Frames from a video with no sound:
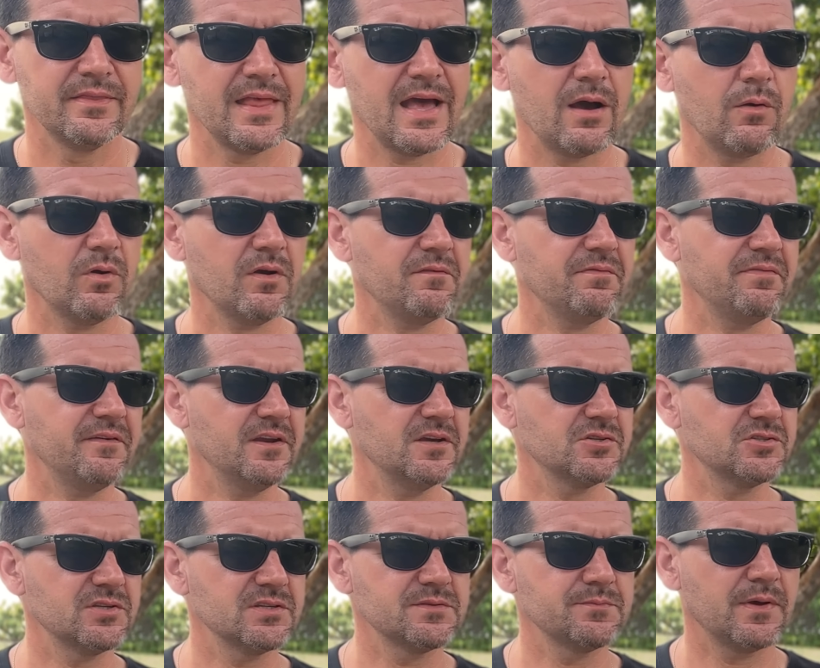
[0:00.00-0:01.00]
Now, I want to
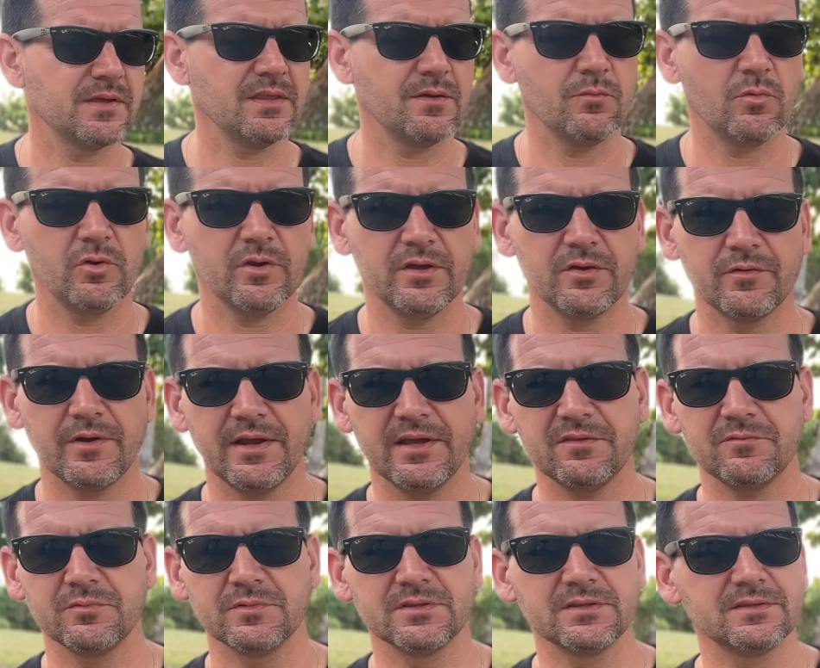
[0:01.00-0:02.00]
finish this Monday morning rant
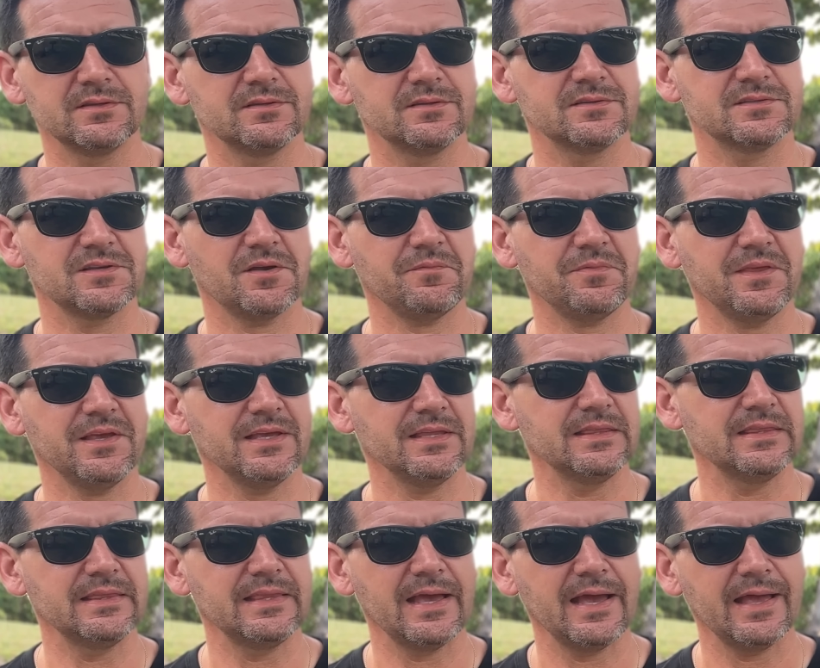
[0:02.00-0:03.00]
with
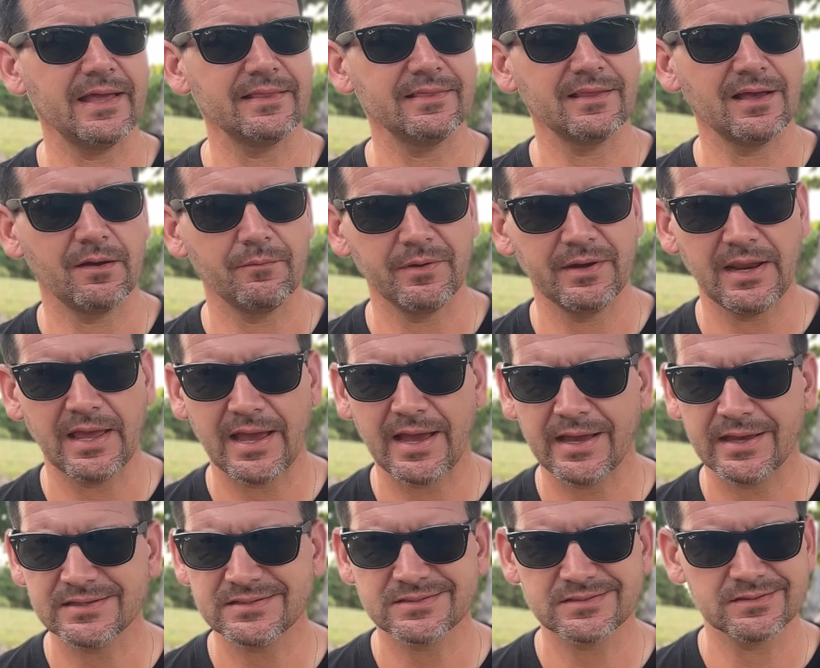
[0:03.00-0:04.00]
something that I've been
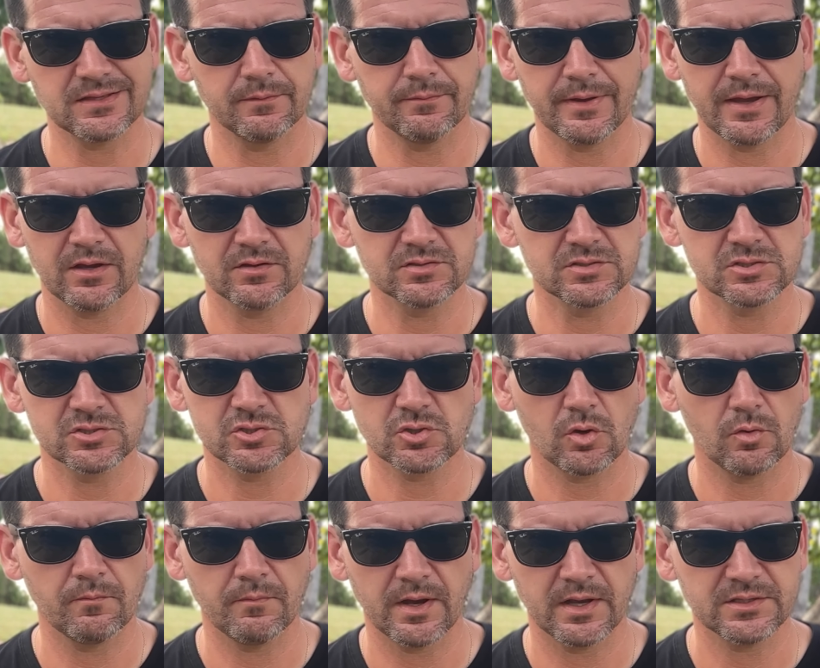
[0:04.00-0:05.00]
asked about
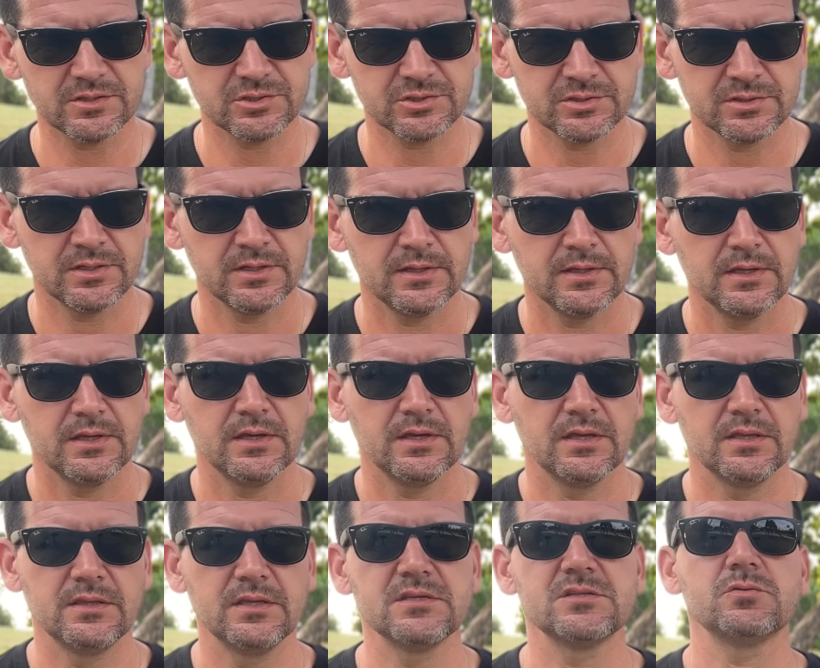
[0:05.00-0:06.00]
so much
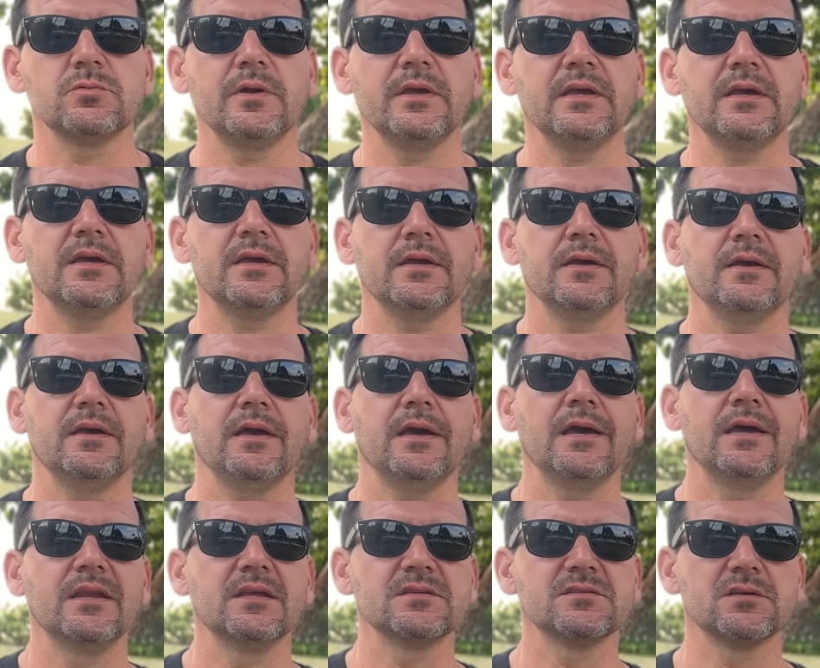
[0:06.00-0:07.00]
this week,
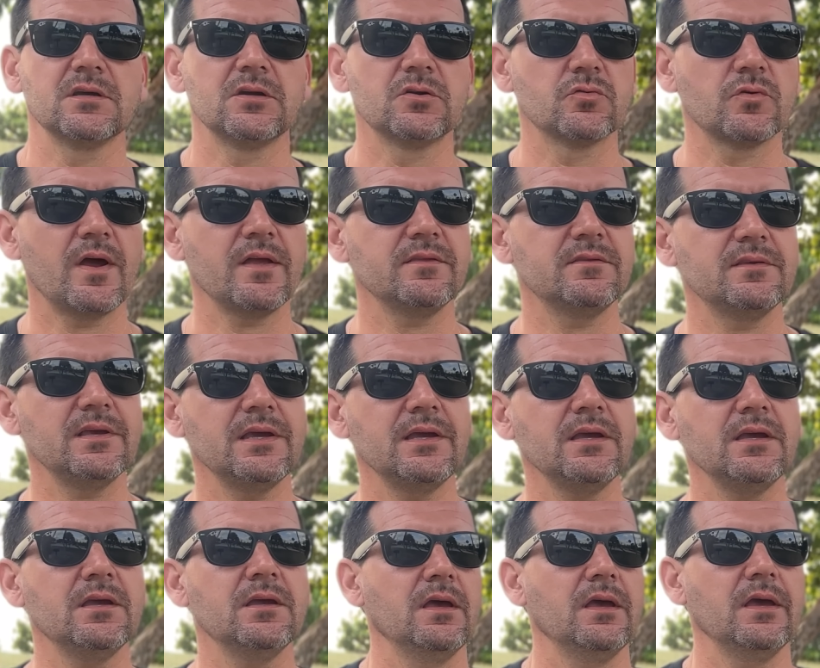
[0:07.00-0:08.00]
and it's the
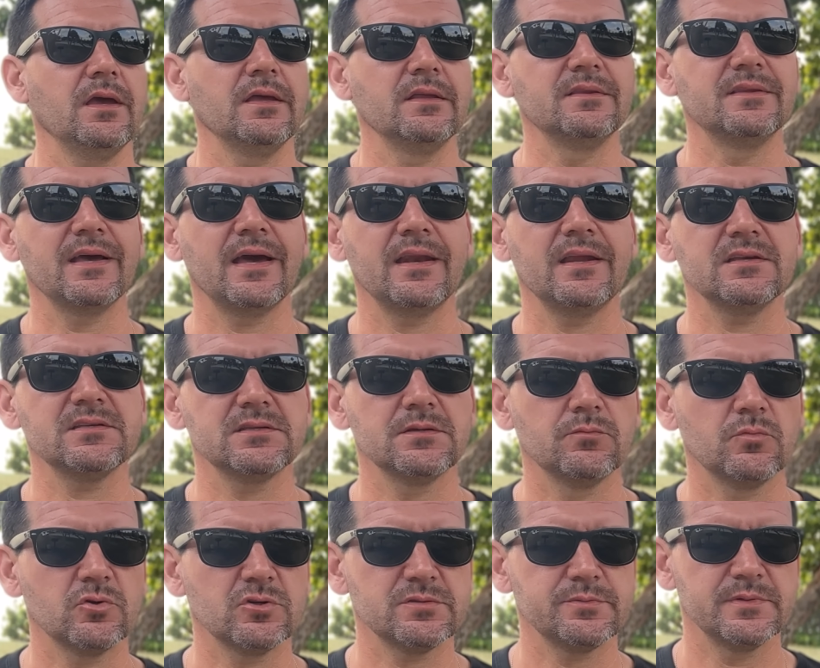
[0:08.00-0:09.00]
grunting in tennis, and
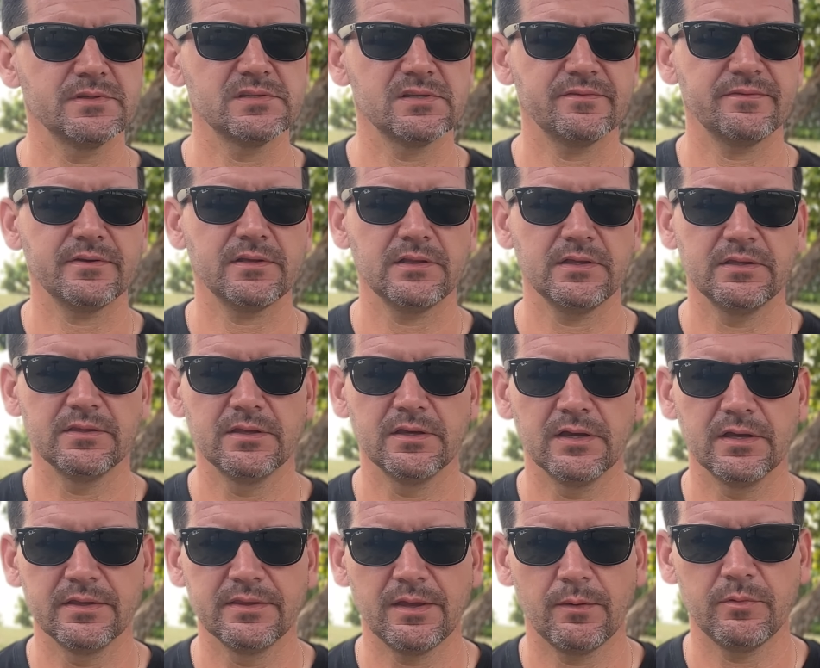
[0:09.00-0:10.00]
more specifically
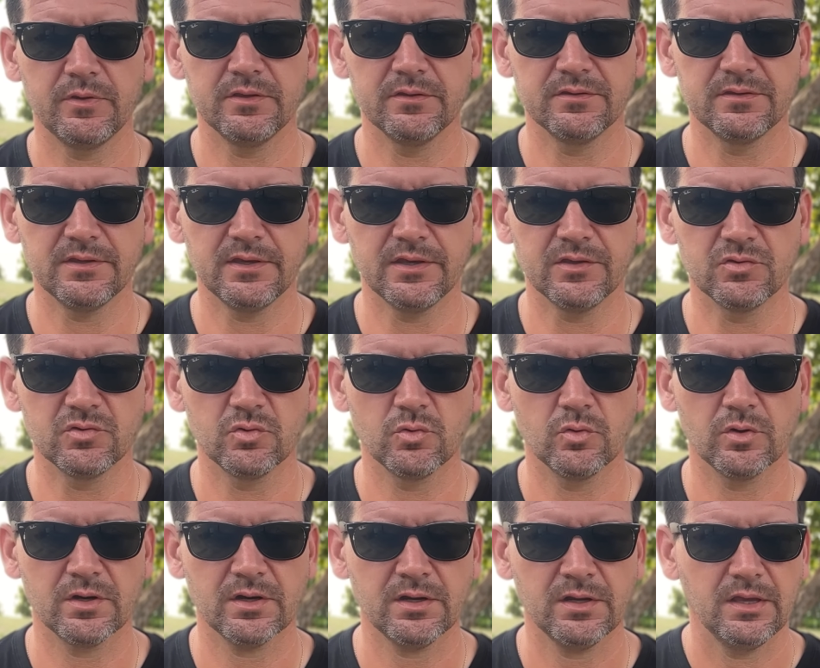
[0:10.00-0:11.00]
the WTA
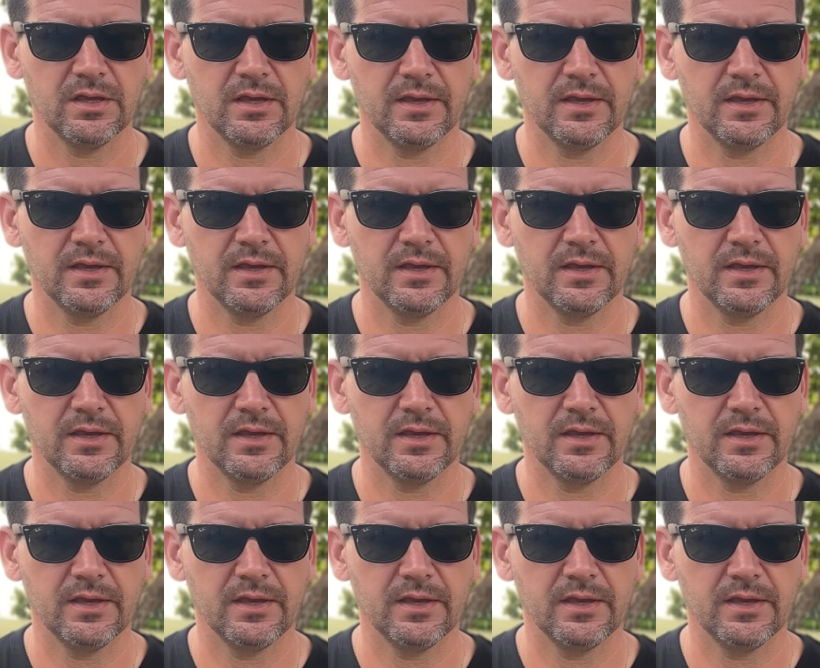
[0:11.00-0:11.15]
Tour.